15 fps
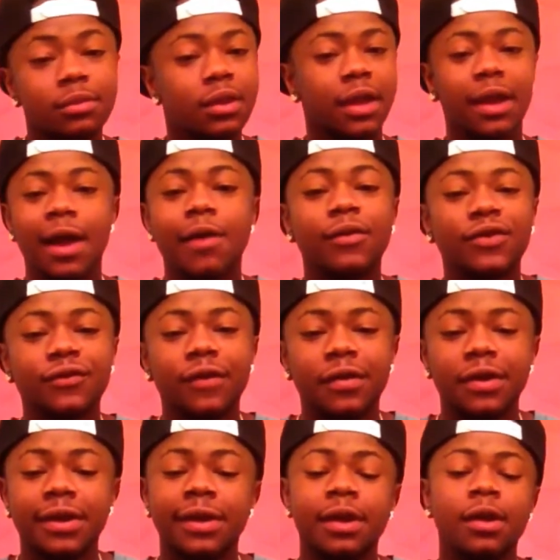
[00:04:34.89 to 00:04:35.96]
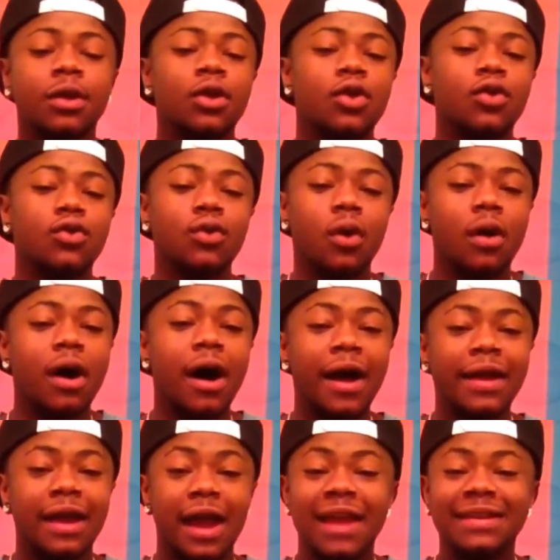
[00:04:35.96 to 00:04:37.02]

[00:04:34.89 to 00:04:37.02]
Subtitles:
Like, I was very not hide.